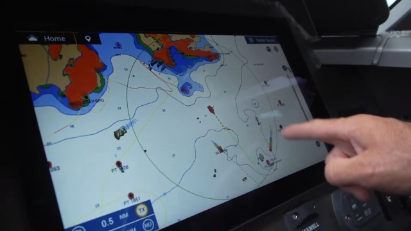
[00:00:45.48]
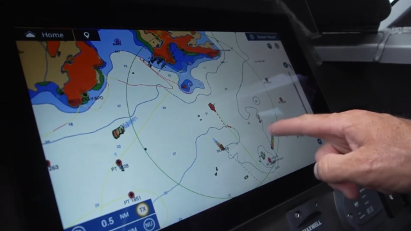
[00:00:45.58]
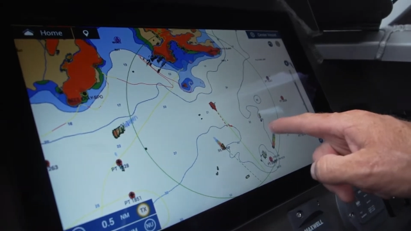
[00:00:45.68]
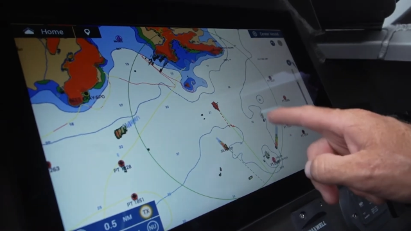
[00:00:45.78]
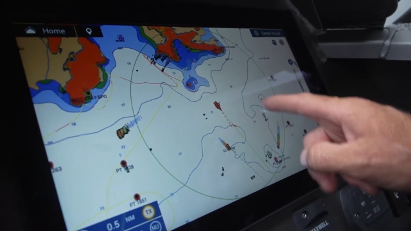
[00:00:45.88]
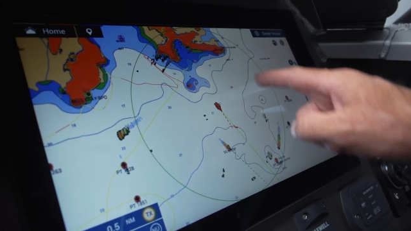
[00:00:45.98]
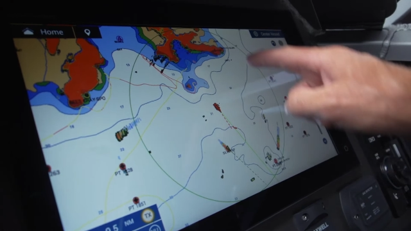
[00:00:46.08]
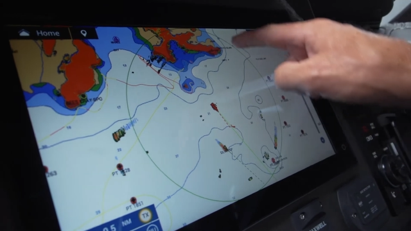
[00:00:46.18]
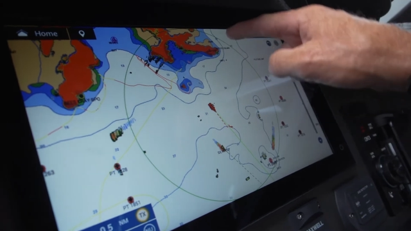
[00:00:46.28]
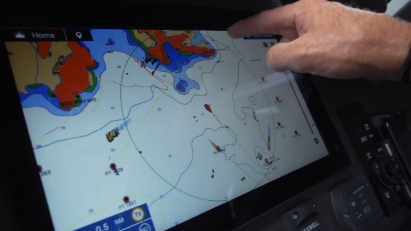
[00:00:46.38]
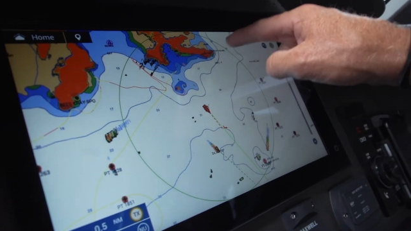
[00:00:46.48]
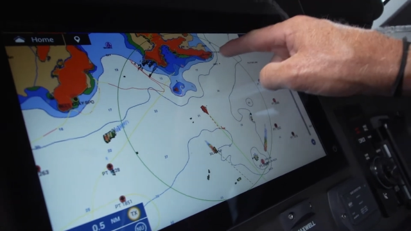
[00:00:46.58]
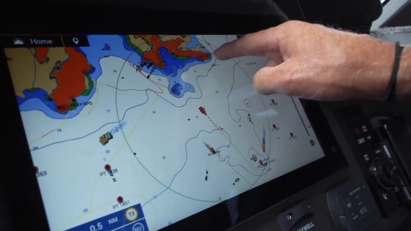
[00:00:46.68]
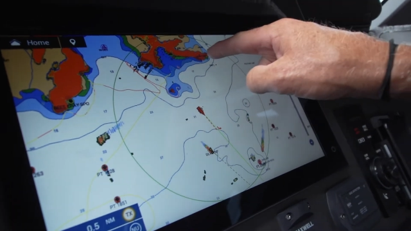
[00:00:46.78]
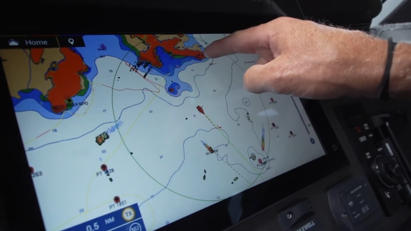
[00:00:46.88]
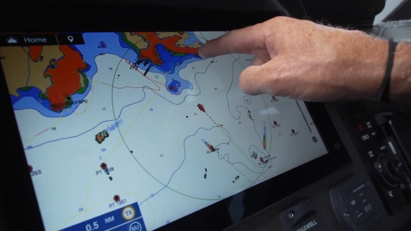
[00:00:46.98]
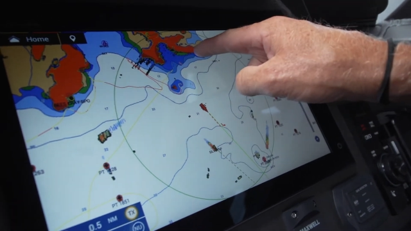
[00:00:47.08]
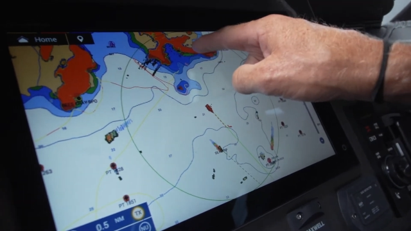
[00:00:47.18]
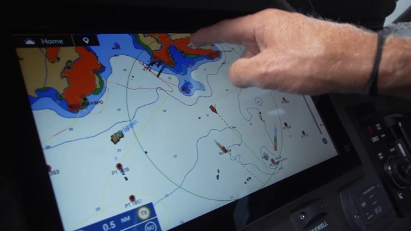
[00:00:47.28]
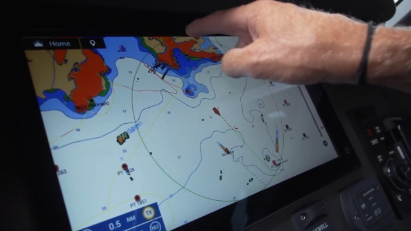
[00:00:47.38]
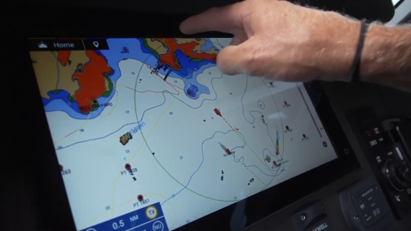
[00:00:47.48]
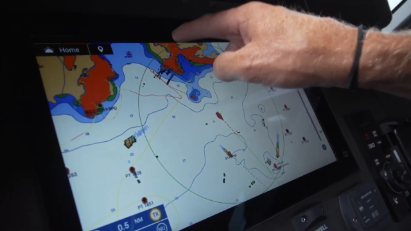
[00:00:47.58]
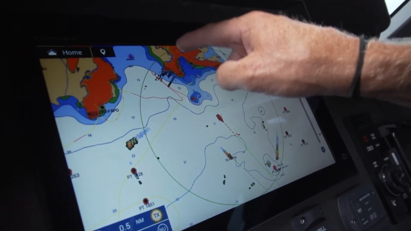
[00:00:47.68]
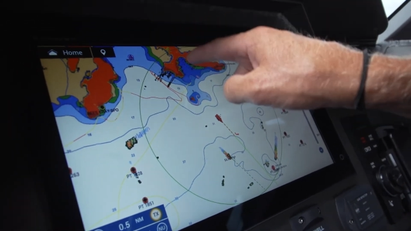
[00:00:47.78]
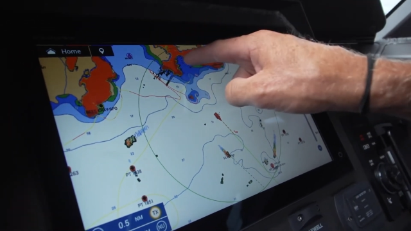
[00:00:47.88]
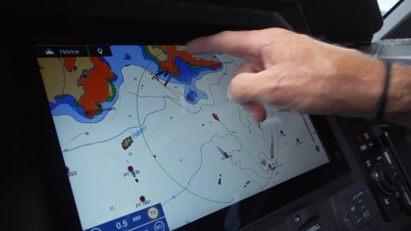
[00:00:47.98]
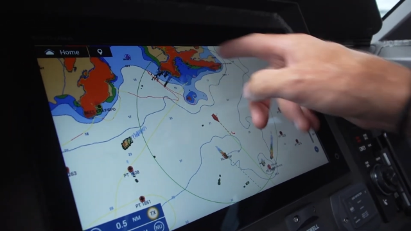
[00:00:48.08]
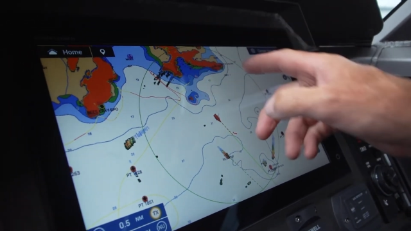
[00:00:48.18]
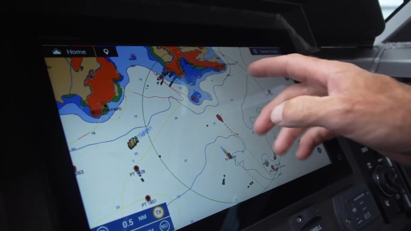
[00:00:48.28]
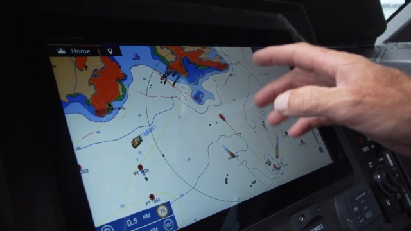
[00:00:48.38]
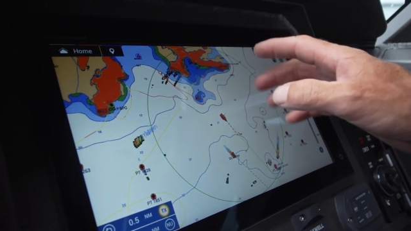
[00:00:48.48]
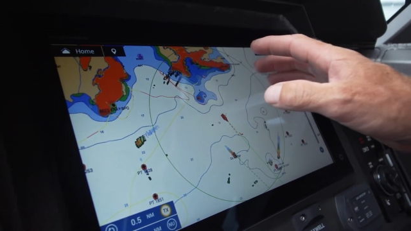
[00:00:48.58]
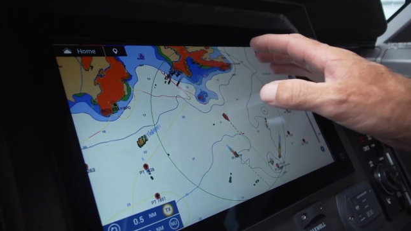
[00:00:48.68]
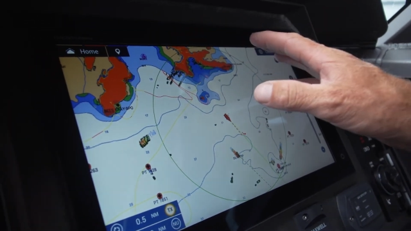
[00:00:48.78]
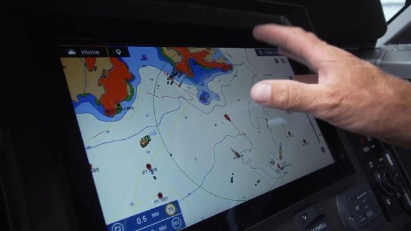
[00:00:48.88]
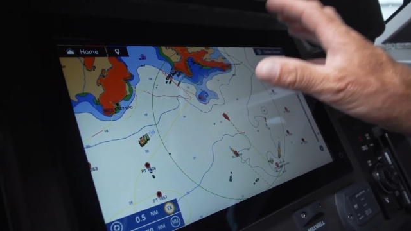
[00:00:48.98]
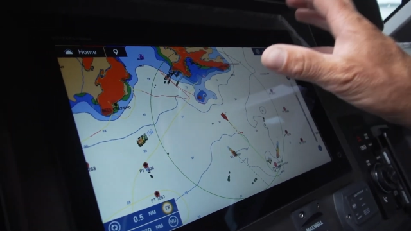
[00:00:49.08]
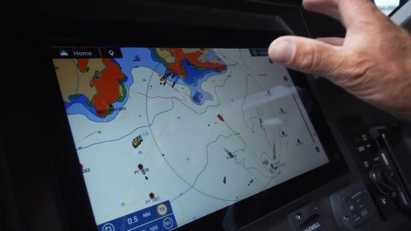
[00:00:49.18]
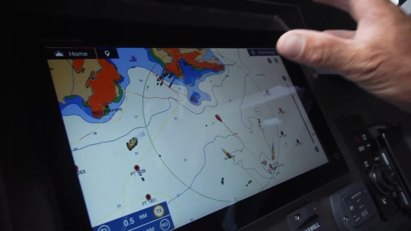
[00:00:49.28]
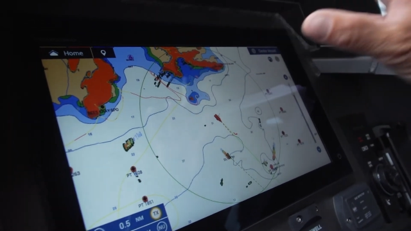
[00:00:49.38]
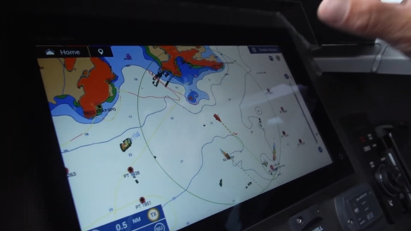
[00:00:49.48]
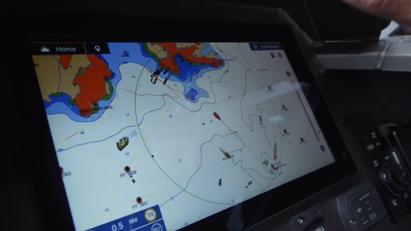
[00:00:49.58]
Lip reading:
No face is visible, so there are no lips to read.